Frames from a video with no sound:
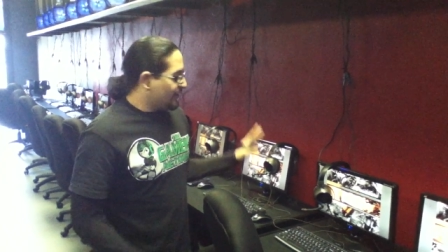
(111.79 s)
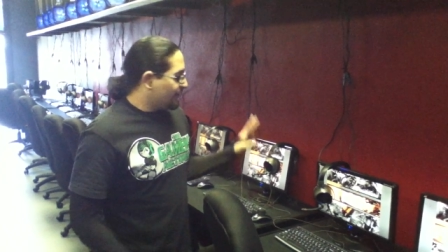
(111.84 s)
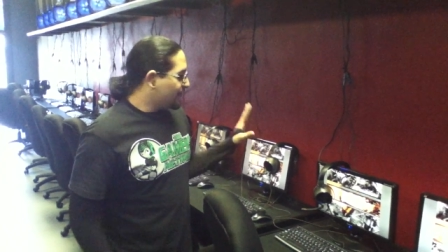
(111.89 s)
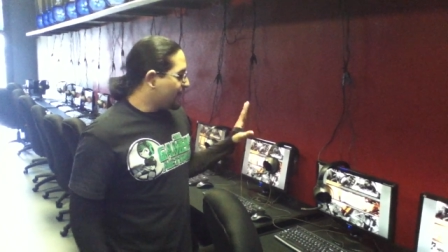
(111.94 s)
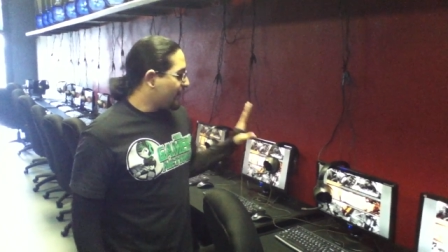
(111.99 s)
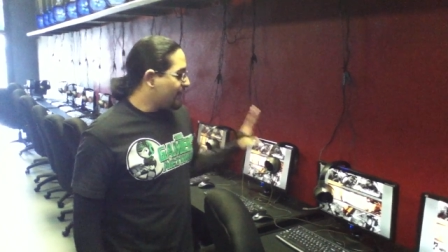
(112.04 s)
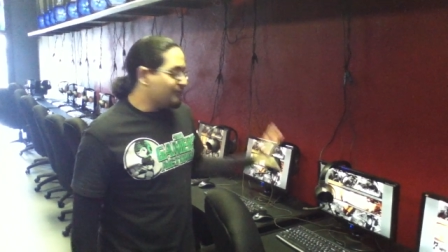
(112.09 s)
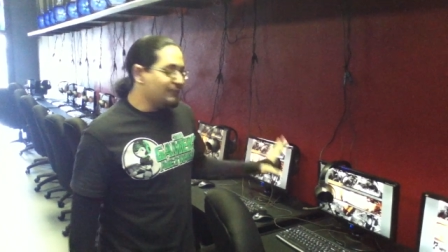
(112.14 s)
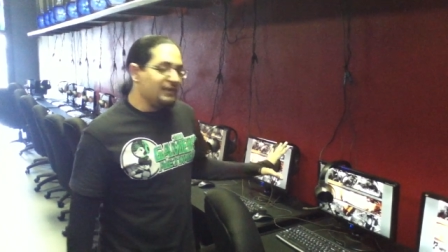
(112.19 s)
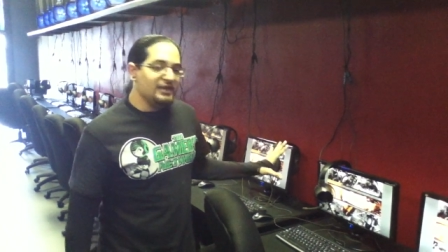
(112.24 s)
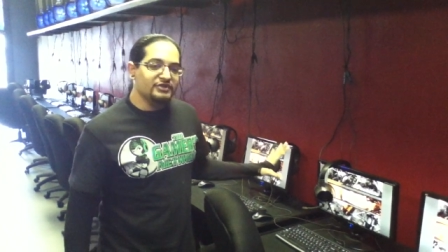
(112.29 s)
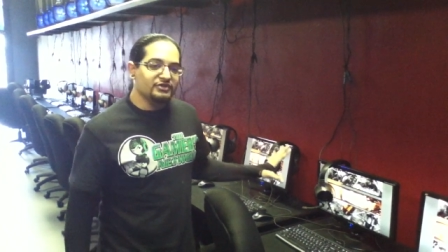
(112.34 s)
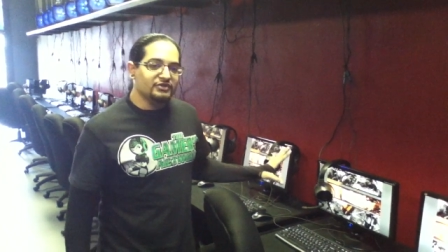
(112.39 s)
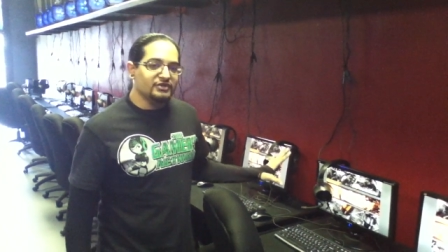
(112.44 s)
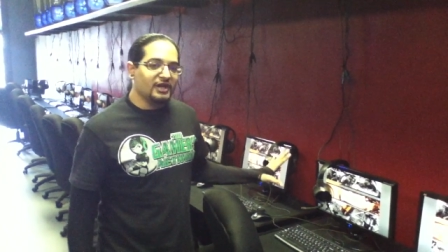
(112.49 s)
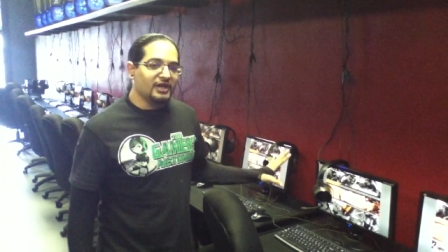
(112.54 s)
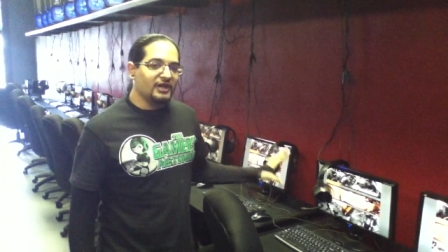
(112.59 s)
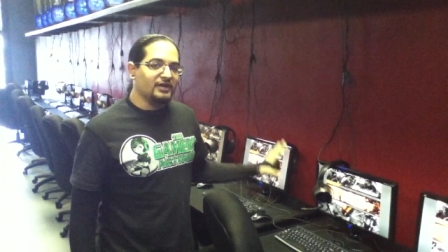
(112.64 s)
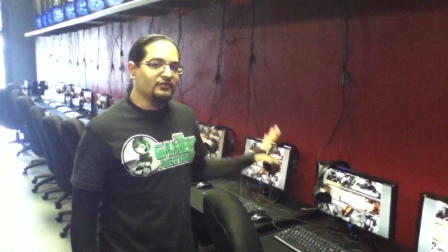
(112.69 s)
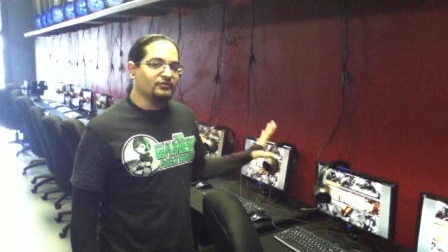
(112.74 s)
We have major
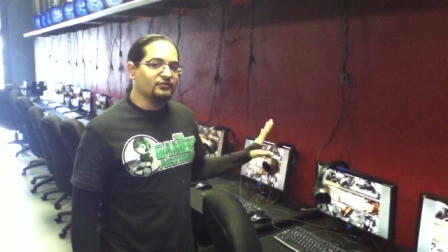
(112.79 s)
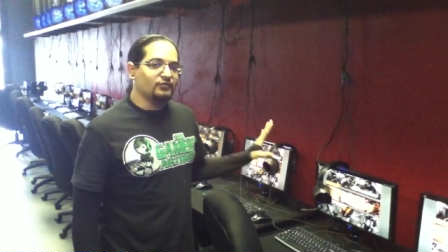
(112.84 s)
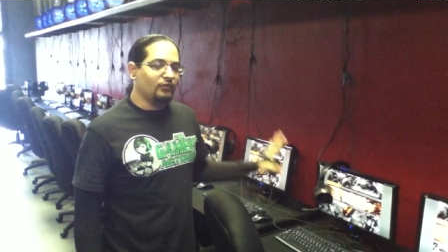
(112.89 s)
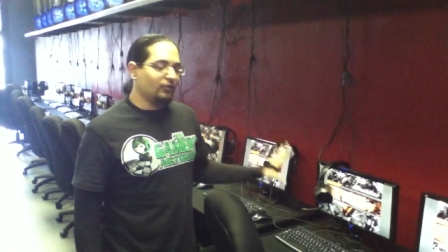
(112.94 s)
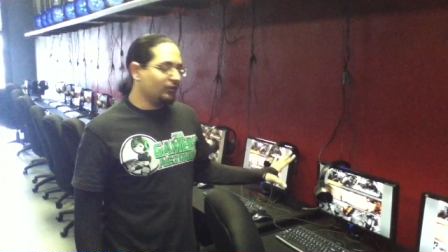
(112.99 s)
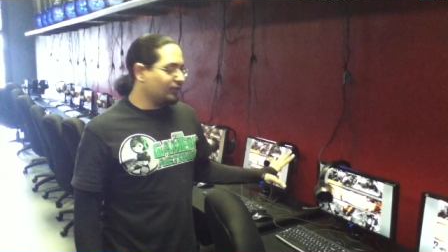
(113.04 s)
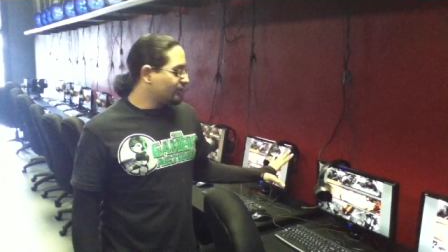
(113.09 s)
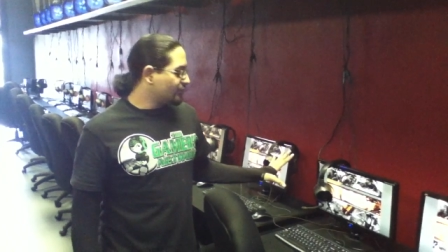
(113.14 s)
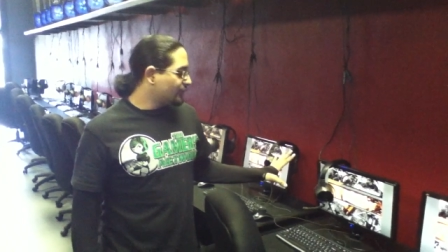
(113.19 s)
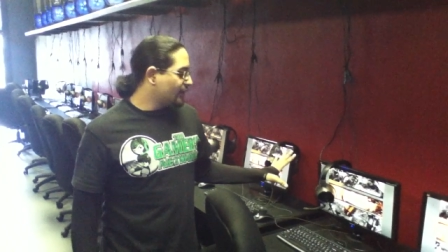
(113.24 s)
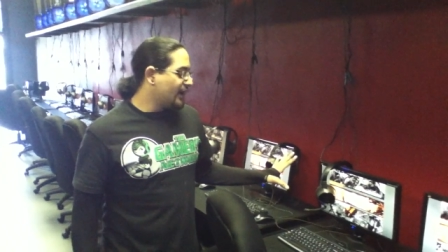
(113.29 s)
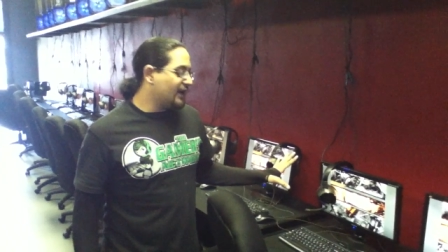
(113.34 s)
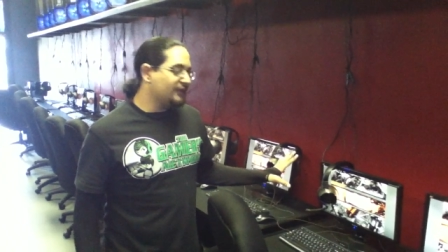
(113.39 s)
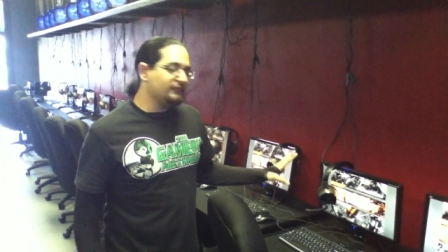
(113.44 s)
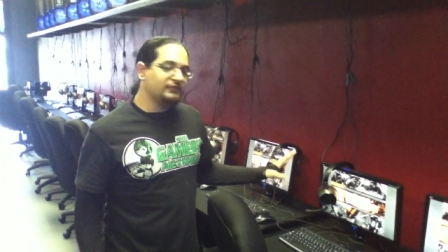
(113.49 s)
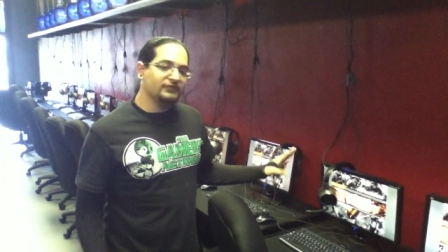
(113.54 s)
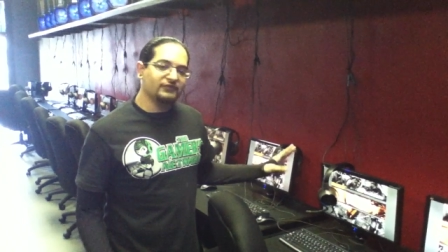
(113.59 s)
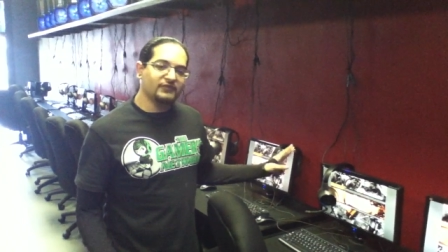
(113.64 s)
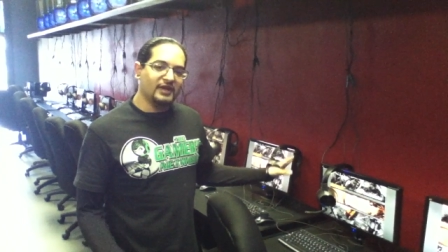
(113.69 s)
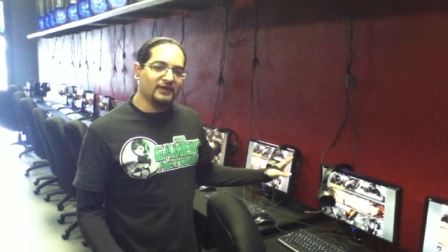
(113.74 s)
titles,
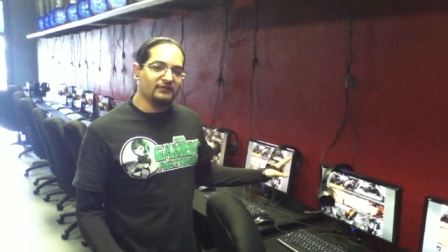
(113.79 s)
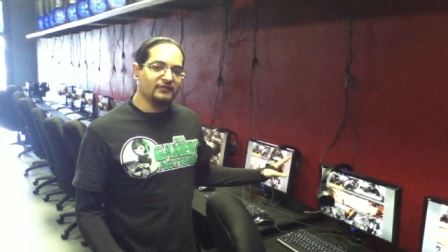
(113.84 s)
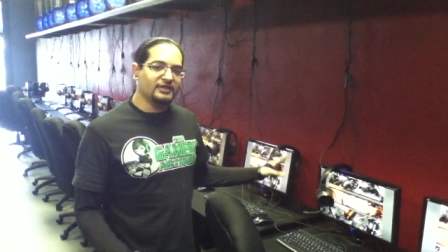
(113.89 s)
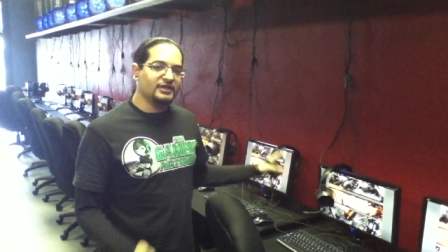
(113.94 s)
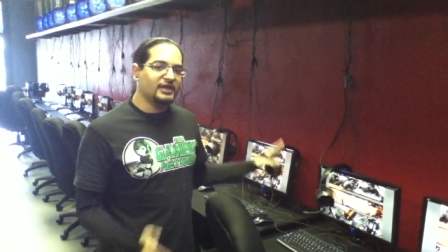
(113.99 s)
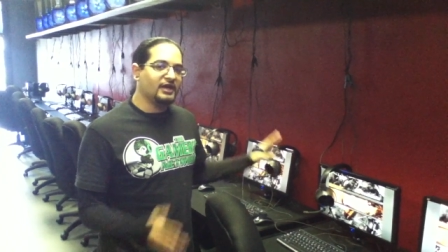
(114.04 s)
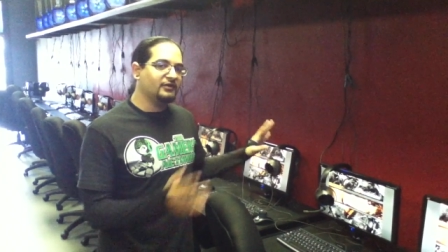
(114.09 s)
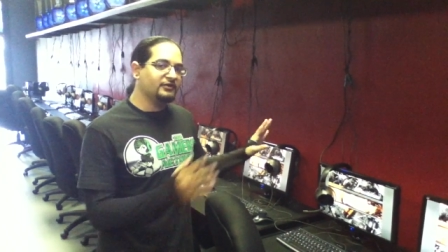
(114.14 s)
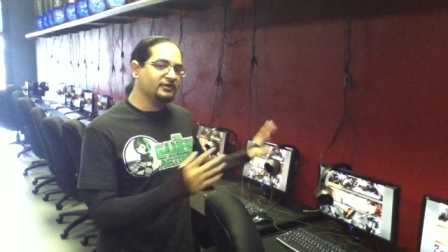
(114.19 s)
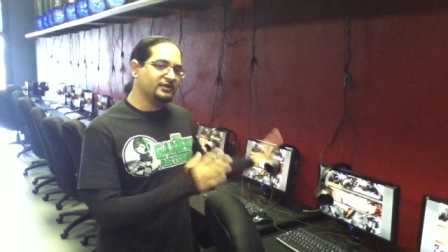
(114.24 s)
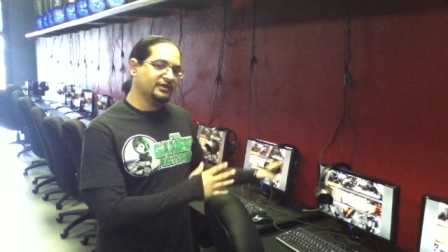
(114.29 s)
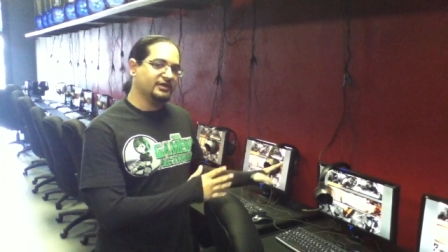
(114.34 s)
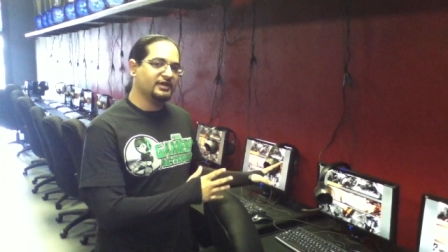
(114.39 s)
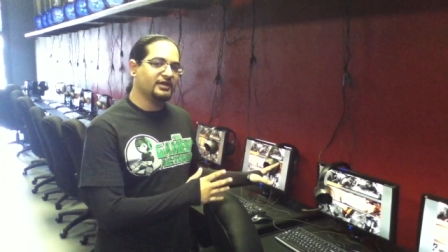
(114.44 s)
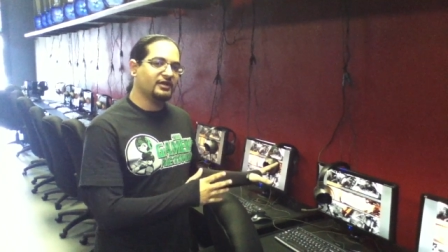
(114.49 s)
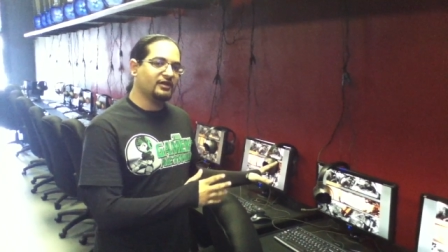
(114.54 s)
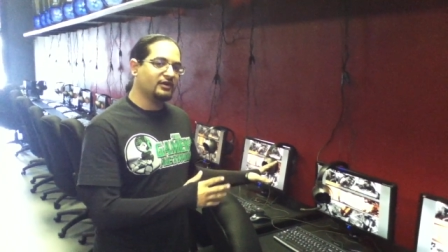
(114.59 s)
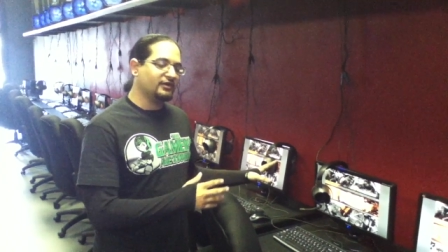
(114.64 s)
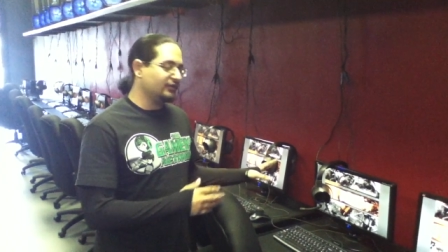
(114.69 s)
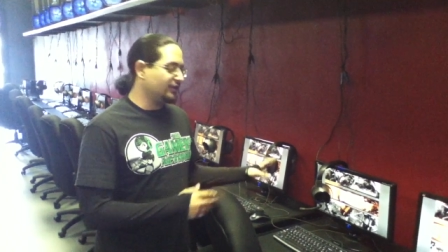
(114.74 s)
Warcraft, if you have an account, you can
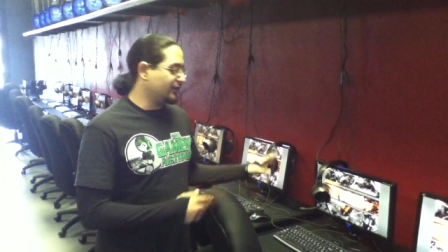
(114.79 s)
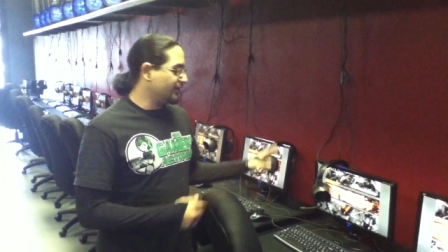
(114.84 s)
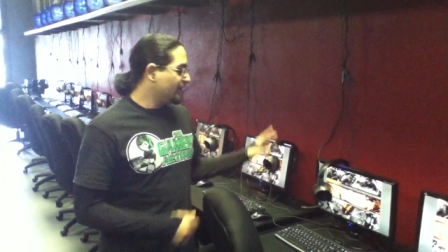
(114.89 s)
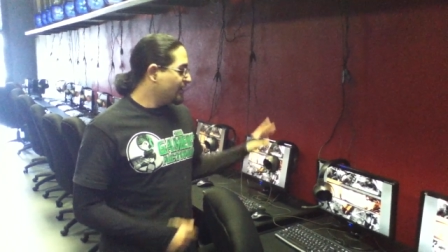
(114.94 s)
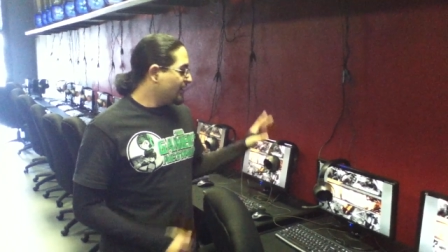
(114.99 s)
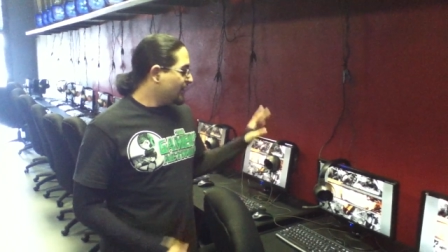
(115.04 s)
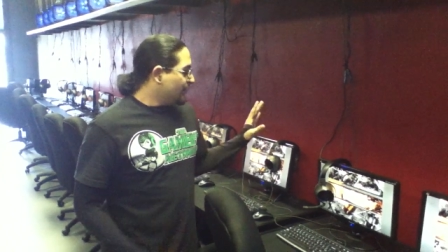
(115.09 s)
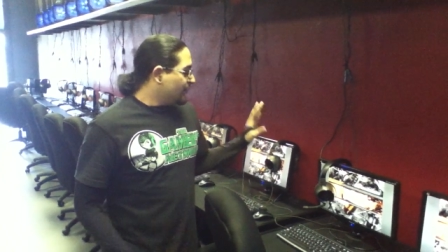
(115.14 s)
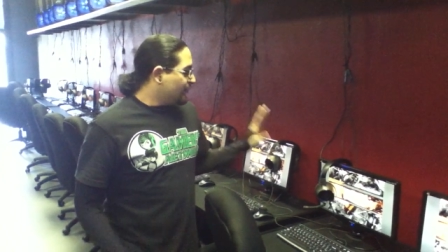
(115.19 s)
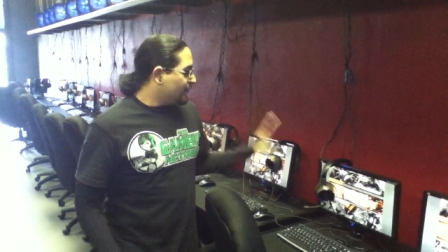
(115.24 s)
get on there.